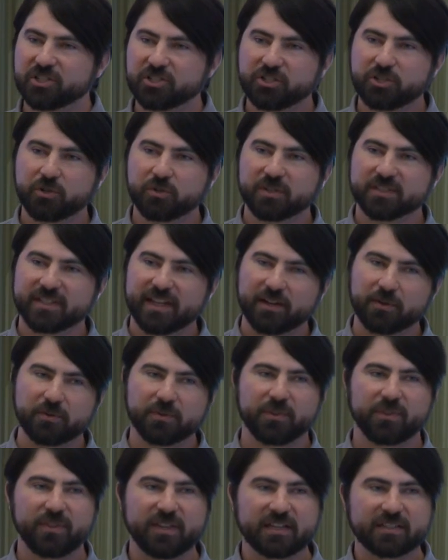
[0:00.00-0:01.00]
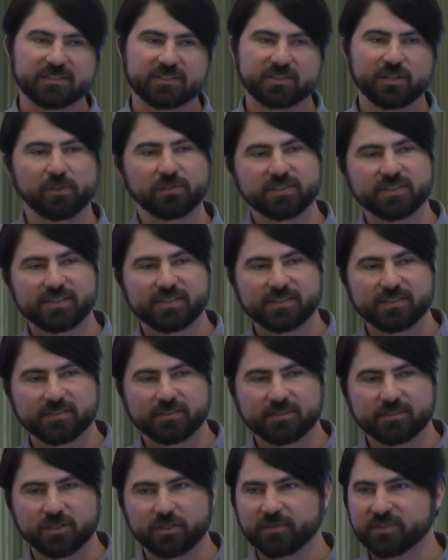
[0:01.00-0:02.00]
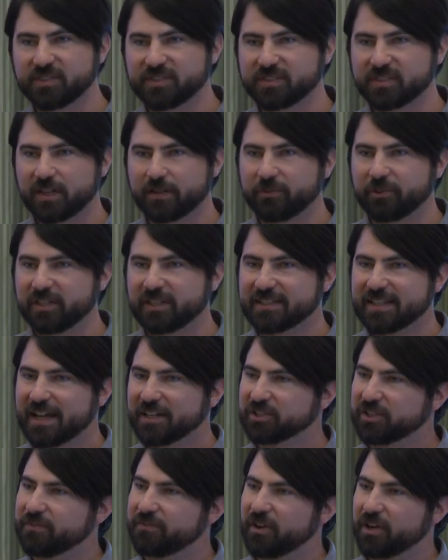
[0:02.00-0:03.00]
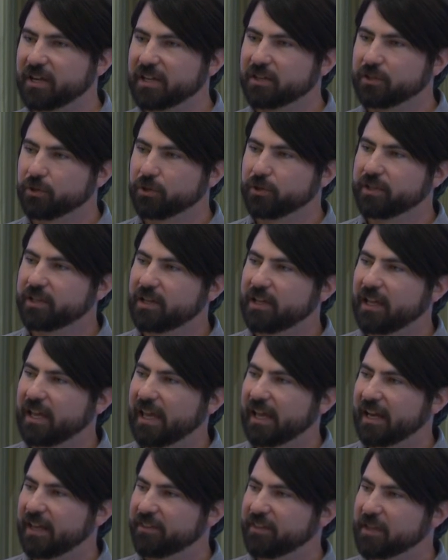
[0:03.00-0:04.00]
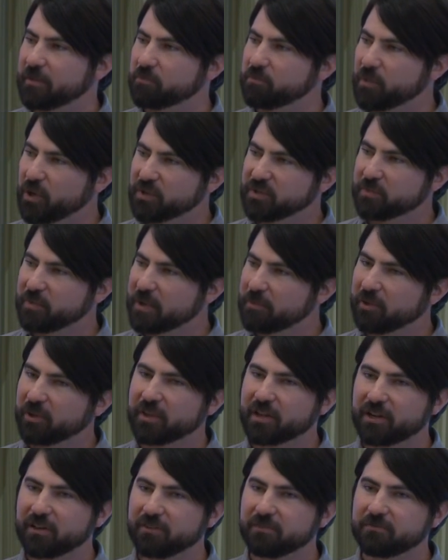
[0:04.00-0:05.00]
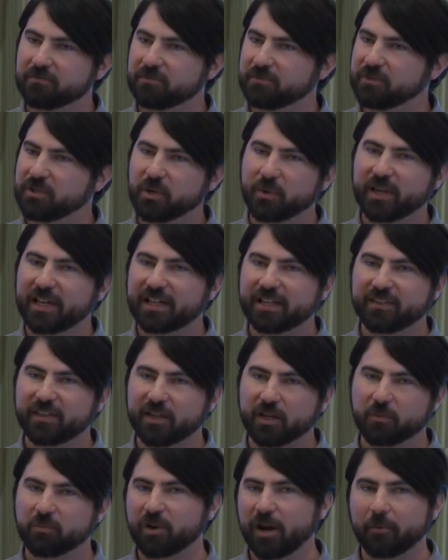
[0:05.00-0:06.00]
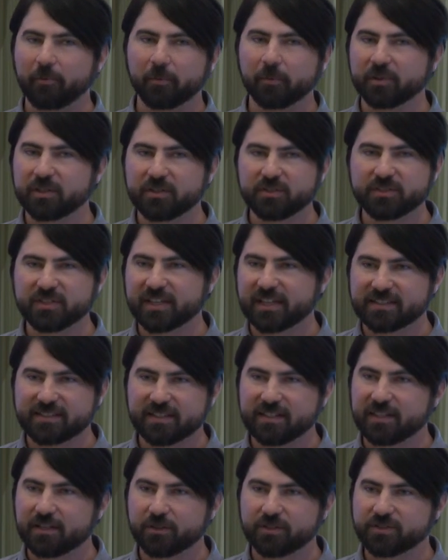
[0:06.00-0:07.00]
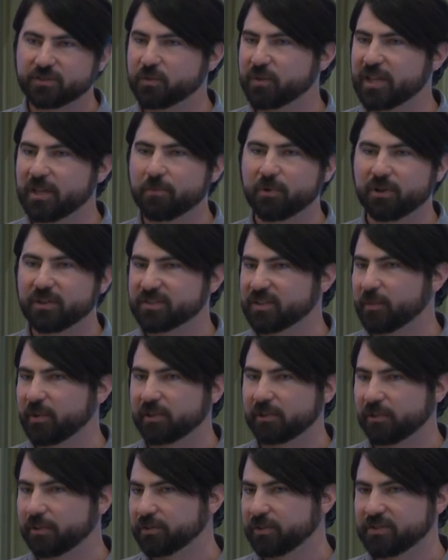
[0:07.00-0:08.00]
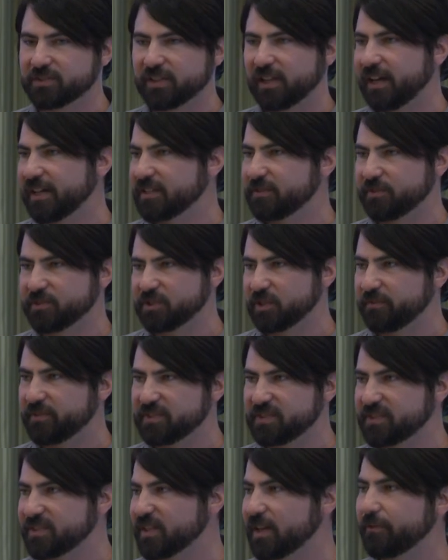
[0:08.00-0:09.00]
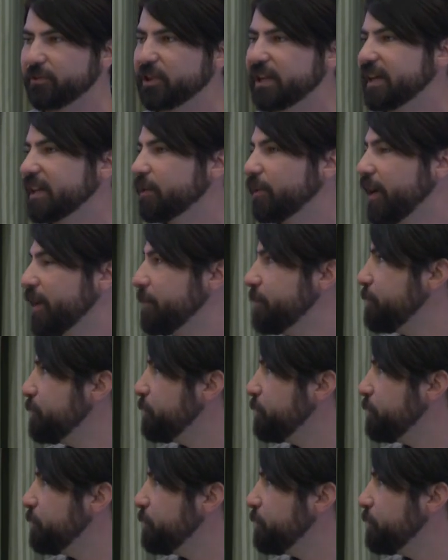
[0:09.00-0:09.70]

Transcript: issue because I don't think SALT's service discovery is actually very good. And I think most people that are doing anything are probably using etcd or zookeeper or something along those lines for service discovery anyway.